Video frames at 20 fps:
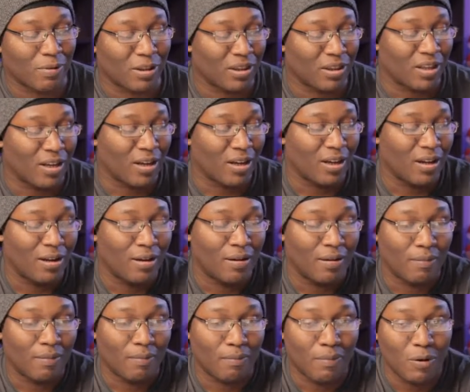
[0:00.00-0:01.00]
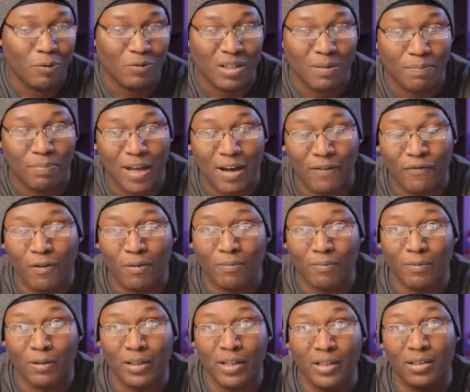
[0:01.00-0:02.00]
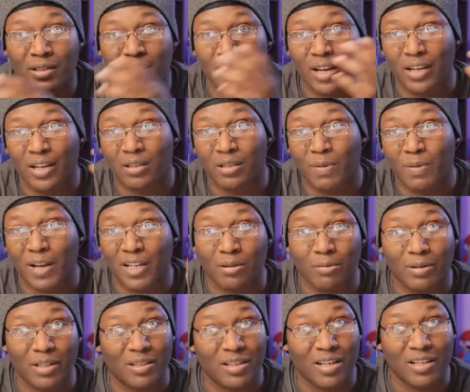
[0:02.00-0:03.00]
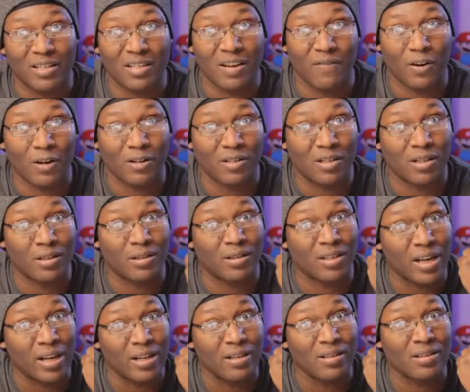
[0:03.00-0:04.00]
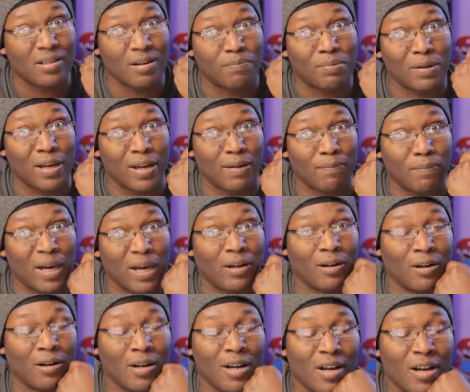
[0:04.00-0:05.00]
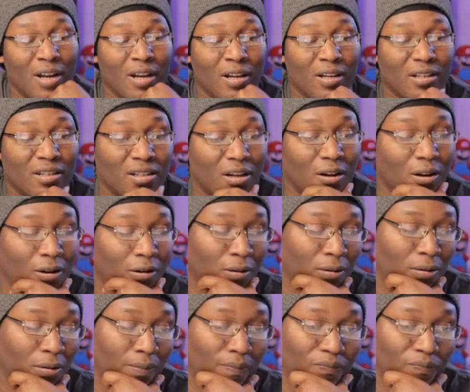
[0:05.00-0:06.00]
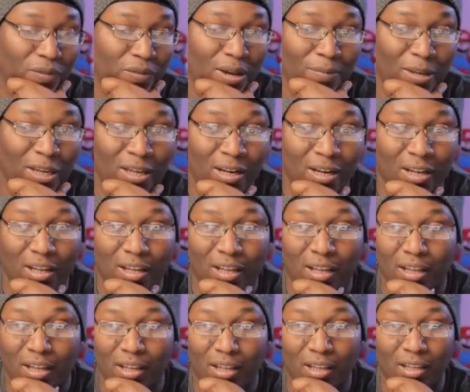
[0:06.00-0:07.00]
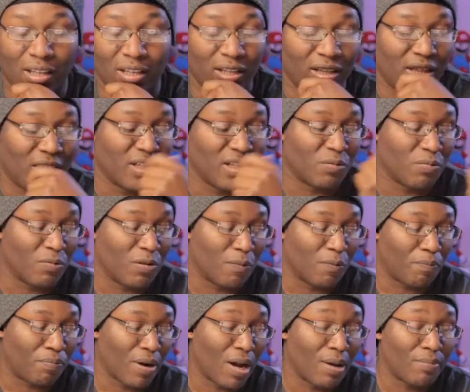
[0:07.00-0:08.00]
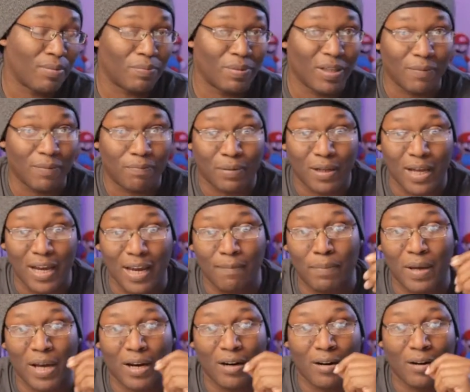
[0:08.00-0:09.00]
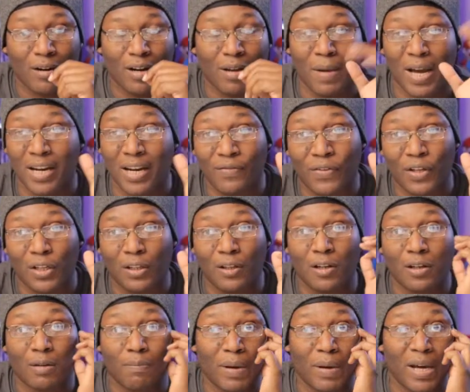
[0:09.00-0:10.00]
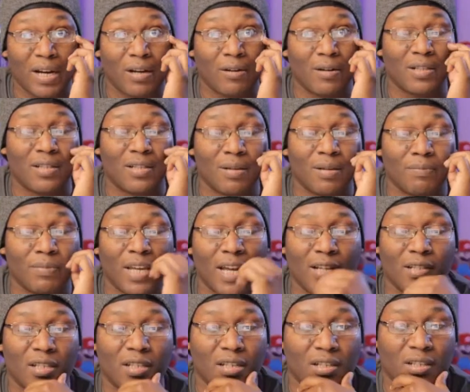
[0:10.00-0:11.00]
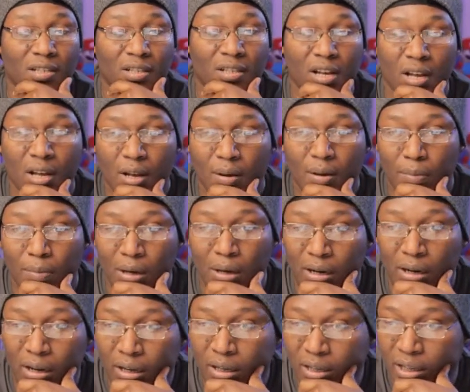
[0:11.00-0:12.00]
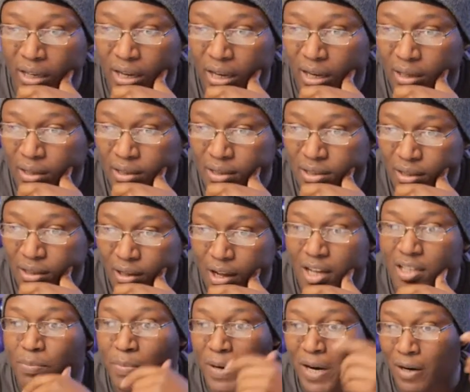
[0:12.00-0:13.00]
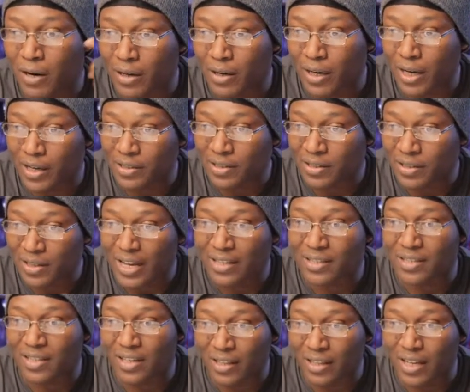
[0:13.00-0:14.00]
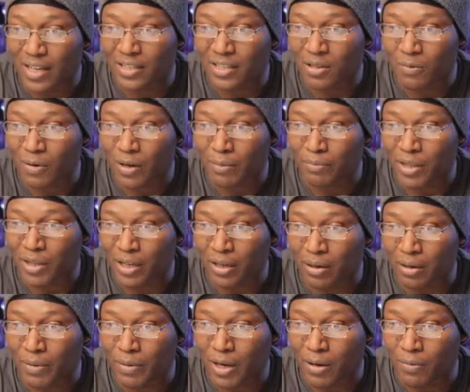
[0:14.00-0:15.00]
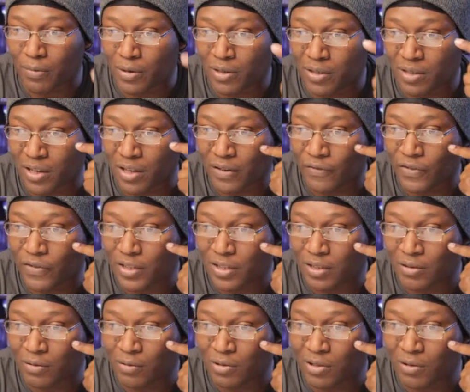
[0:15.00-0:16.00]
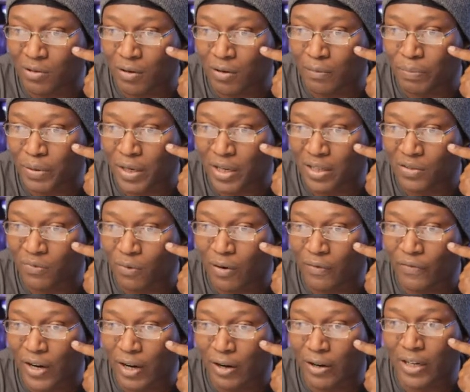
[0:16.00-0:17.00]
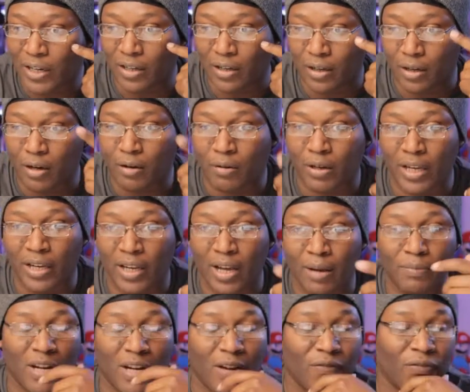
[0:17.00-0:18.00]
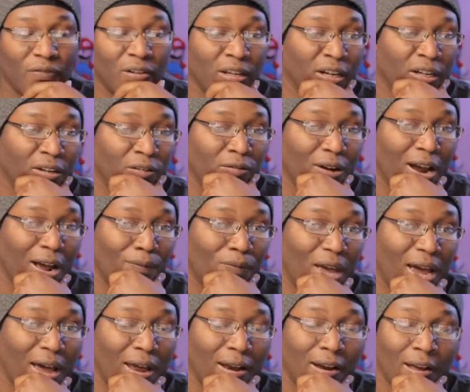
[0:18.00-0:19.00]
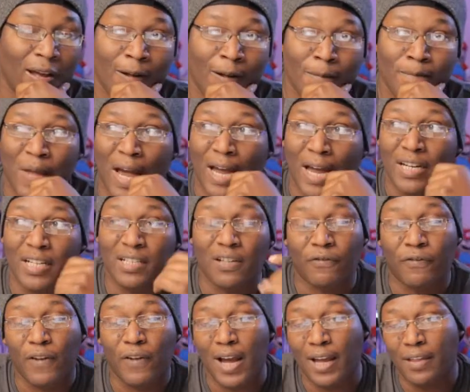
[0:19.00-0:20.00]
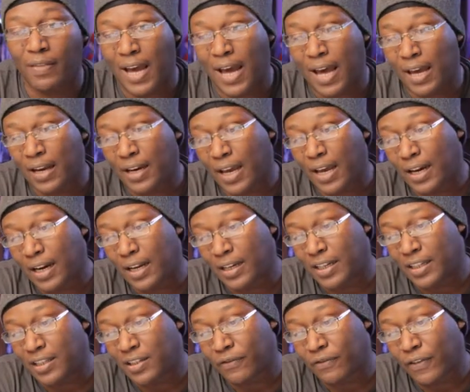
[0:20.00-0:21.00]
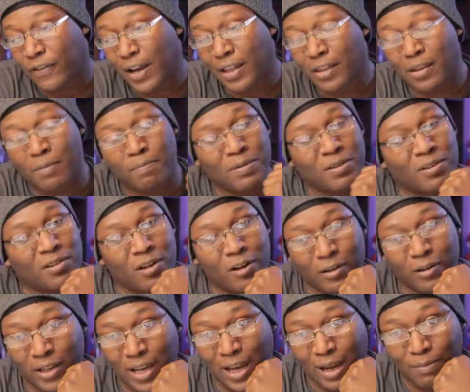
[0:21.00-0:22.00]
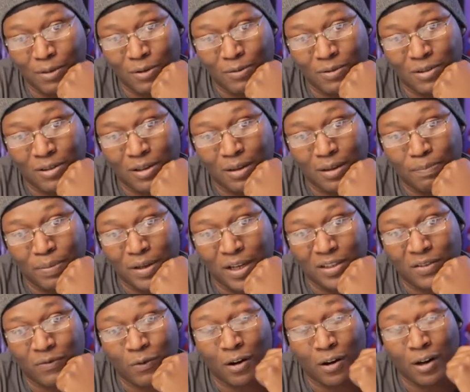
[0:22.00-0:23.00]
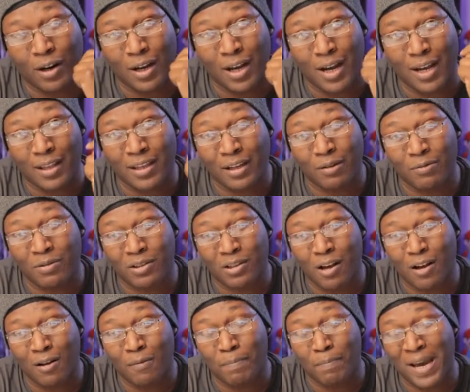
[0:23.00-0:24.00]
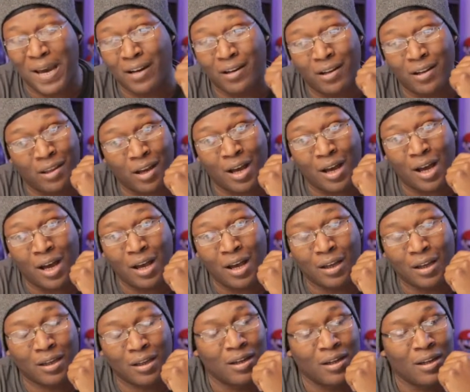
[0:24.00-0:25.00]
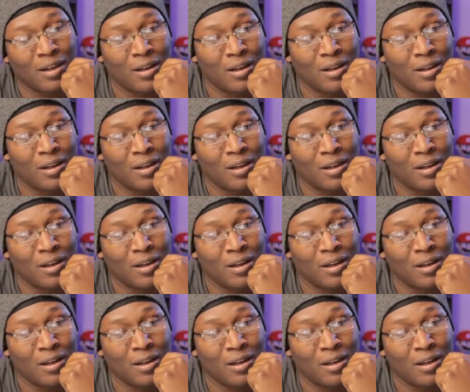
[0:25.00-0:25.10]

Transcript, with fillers: with the multi platform releases, the Xbox 360 version tends to play better. So, I mean, this one will probably play better. It might even look better in some cases. But uh, yeah, Lost Paradise. That's it. That's the one I'm thinking about. Was the Fist of the North Star on PS4? Very good. Okay, yeah, I'm definitely gonna grab that. I need to find that, and I need to find the Berserk game that was on the PS4. I think it was called Band of the Hawk.